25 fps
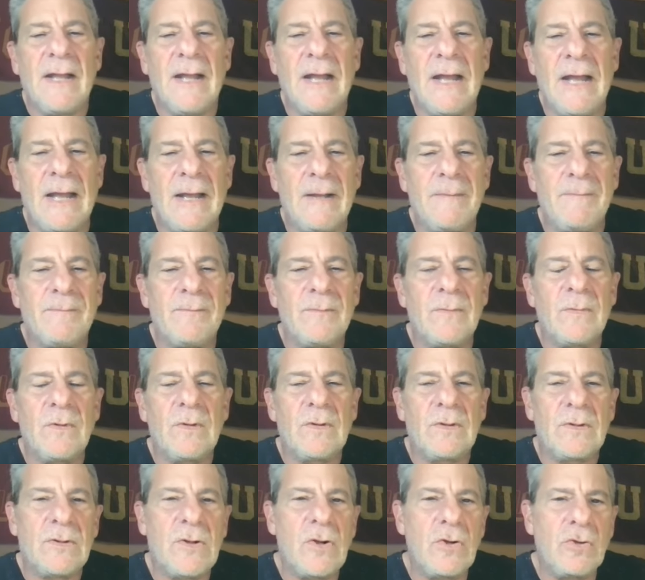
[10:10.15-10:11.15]

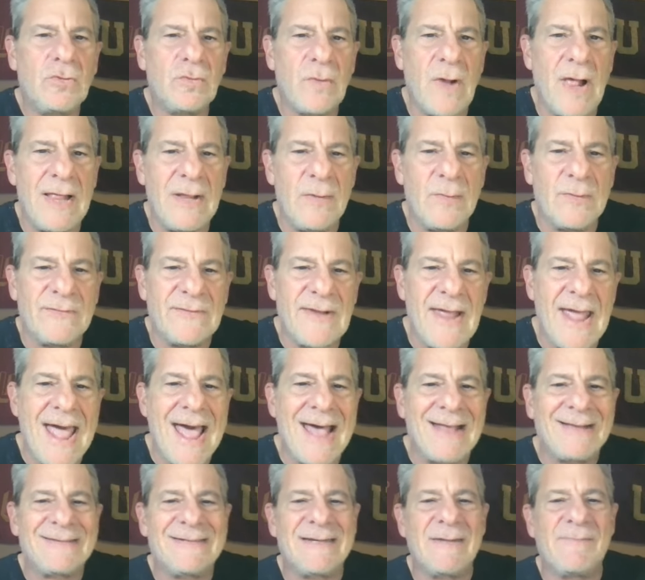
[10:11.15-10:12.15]
Coach Riley was
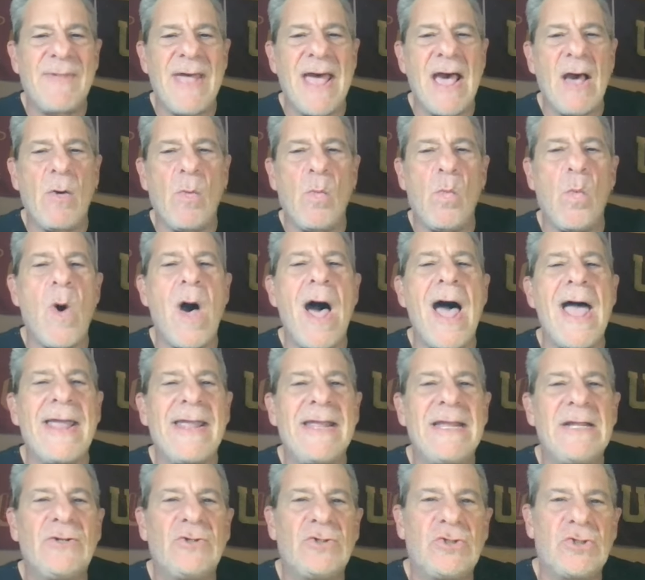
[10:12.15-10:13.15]
asked about why
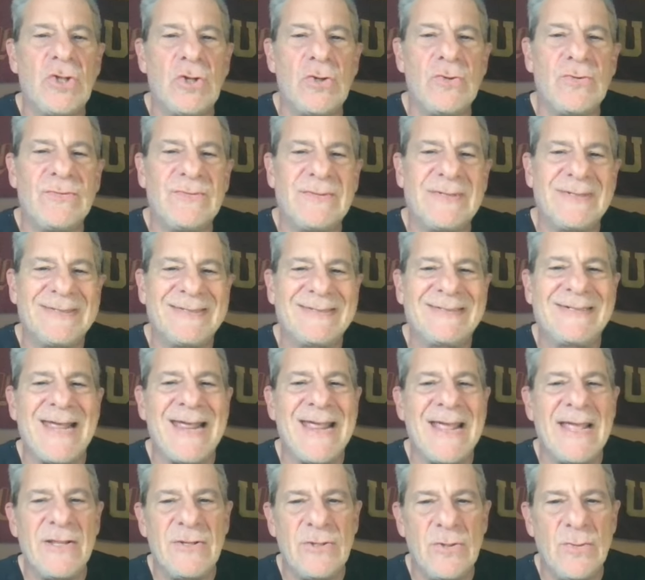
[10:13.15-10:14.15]
he chose to
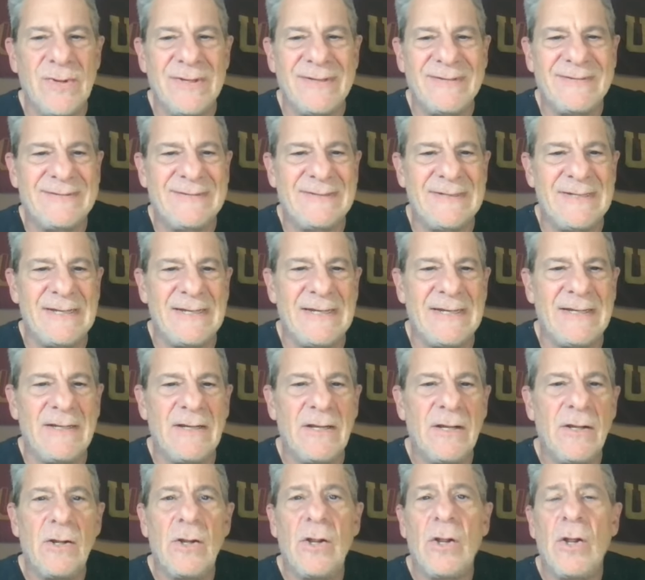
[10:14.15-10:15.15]
stay at USC
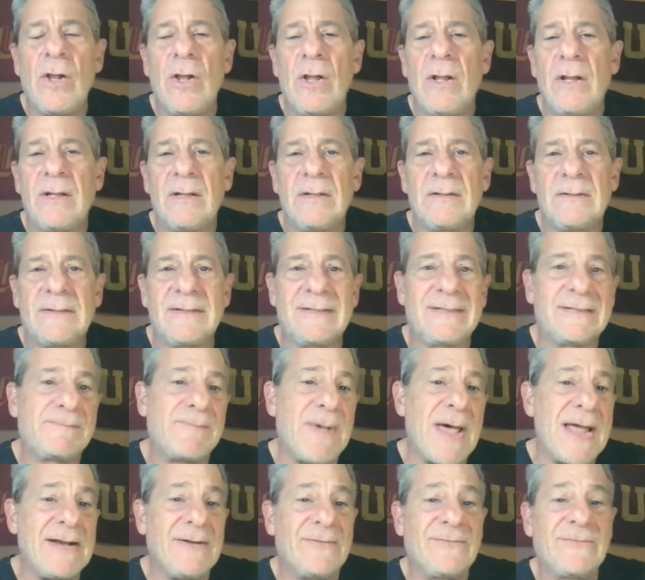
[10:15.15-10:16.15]

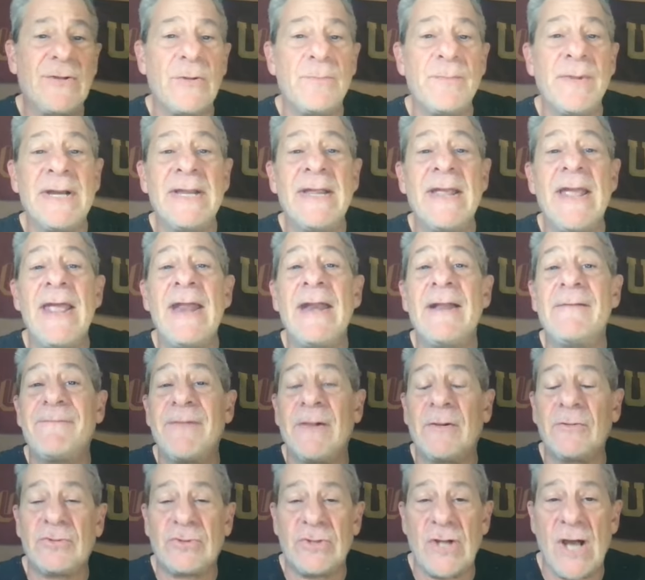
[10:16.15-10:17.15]
despite so many
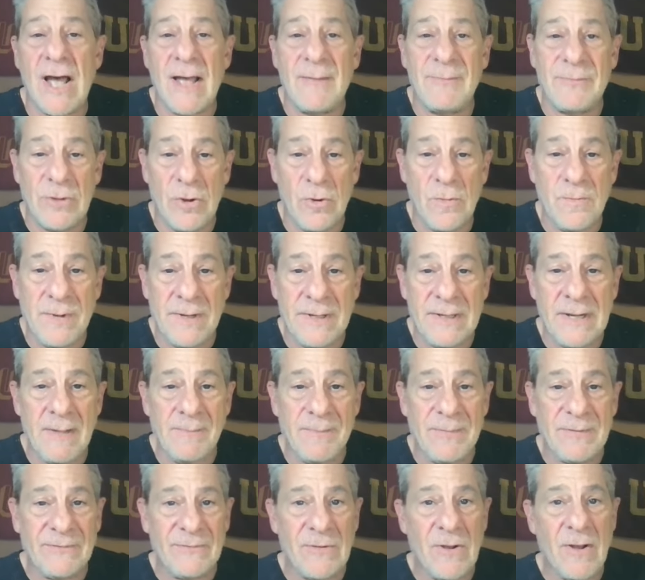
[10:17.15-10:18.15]
NFL jobs opening
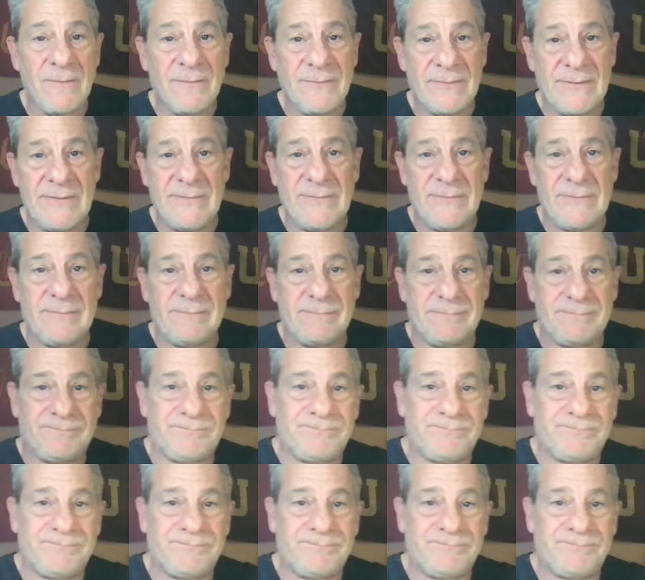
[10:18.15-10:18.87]
up this offseason.